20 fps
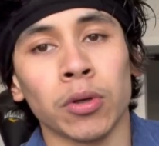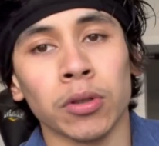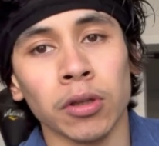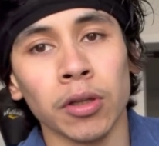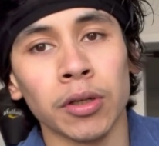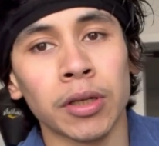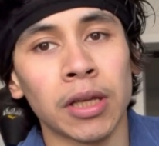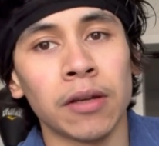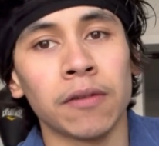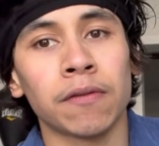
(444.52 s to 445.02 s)

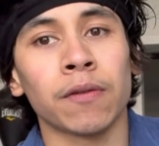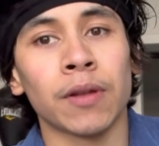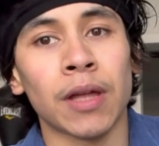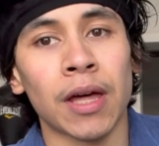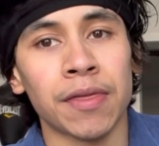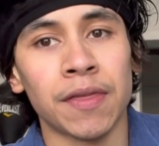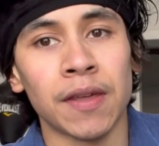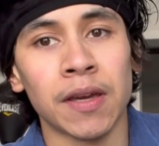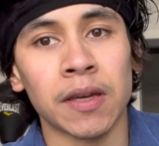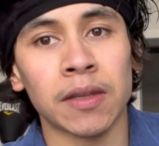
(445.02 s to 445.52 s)
looking for
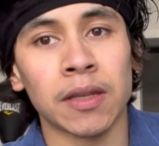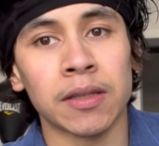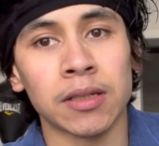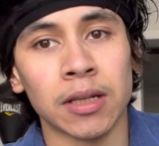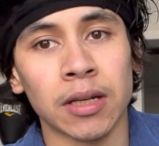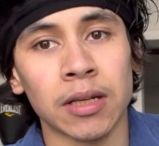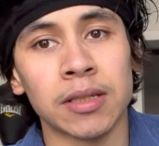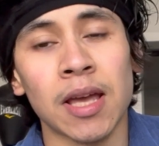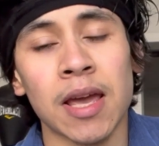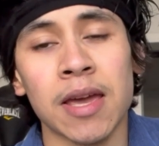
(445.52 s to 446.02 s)
that thing that's
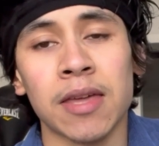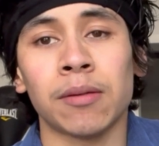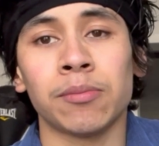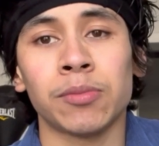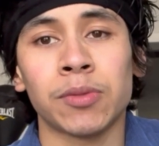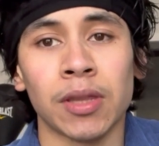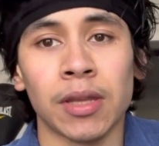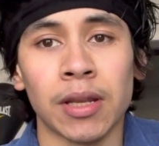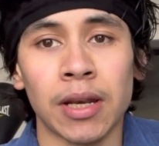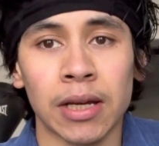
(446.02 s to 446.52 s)
going to take
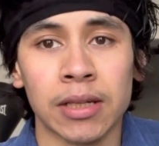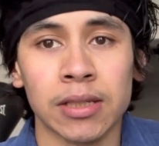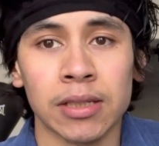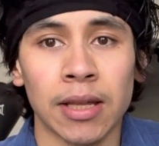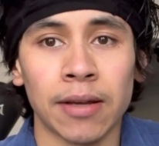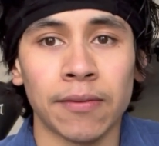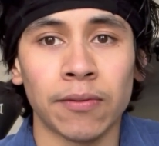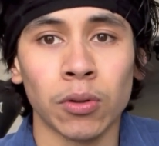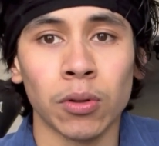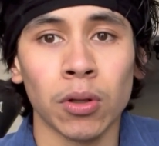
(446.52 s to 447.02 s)
them to the next
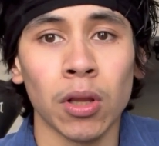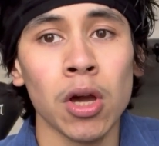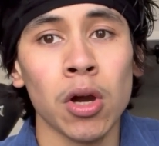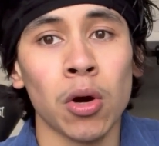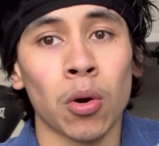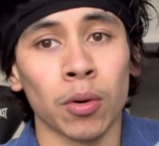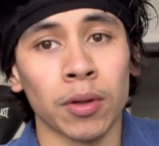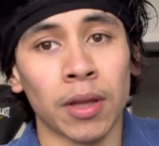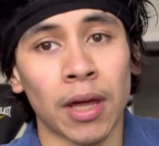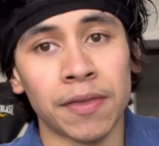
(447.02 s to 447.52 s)
level,
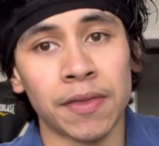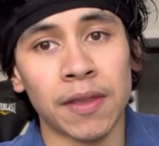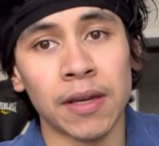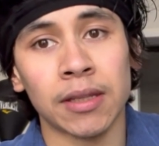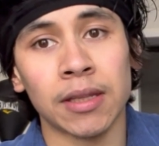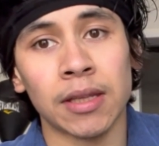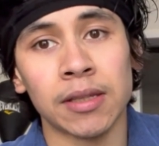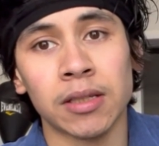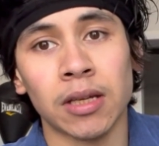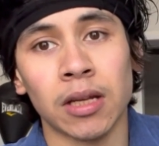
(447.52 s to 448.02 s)
or that
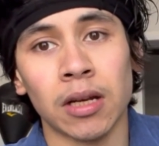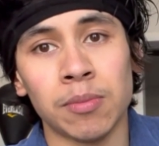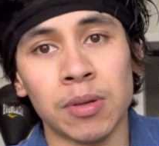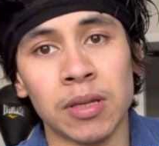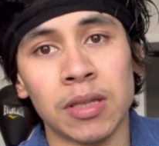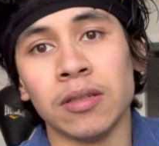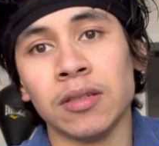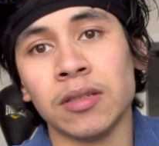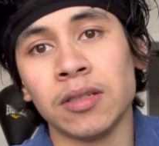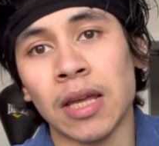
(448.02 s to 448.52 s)
thing that's going to
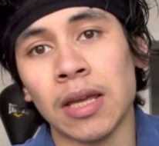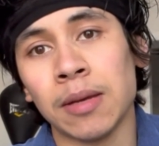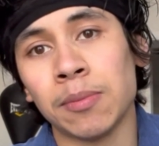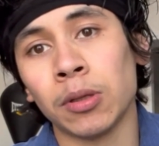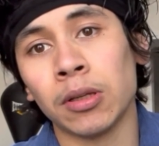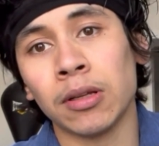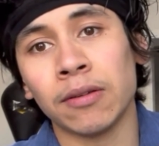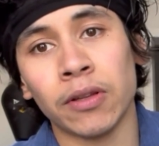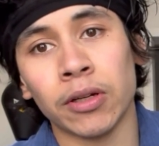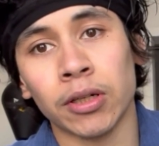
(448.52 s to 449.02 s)
be the
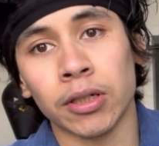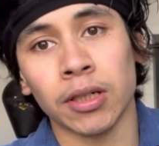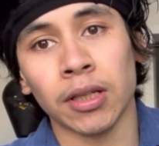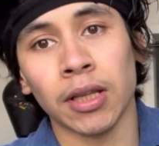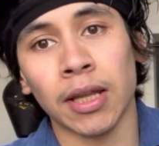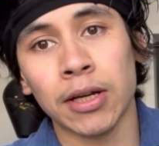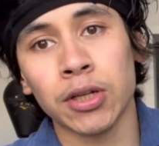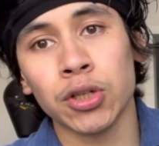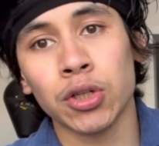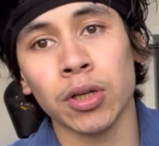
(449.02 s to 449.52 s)
staple of their
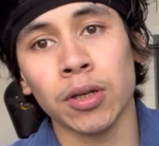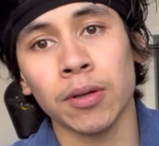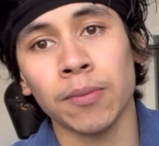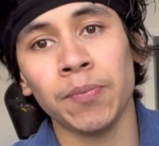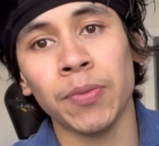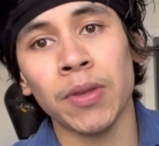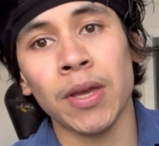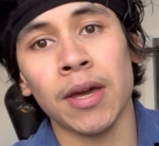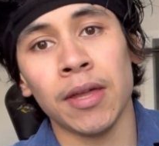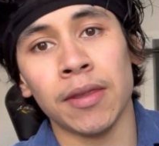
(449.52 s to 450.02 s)

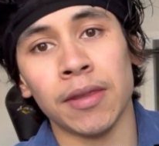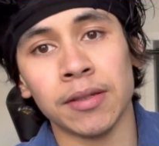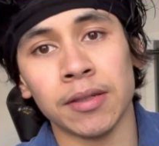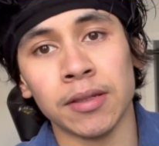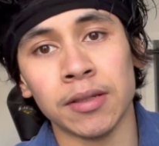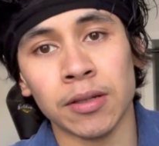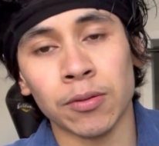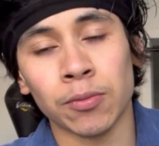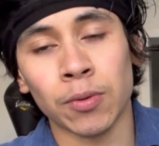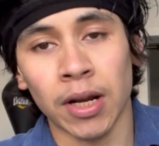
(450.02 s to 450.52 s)
collection, this
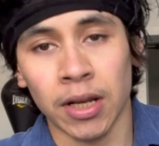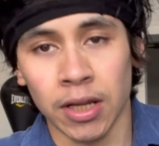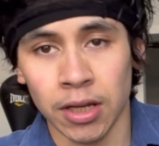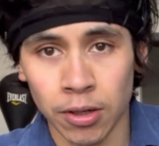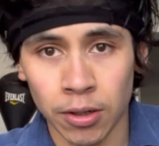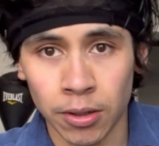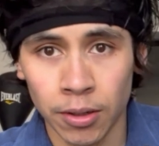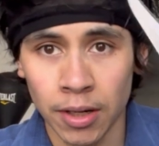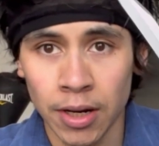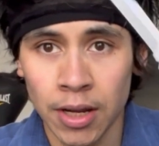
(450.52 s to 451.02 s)
is it right
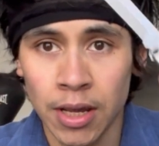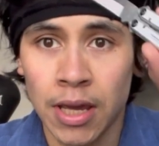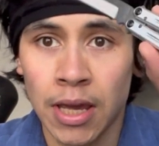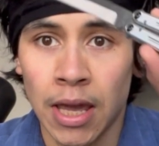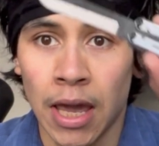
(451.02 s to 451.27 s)
here.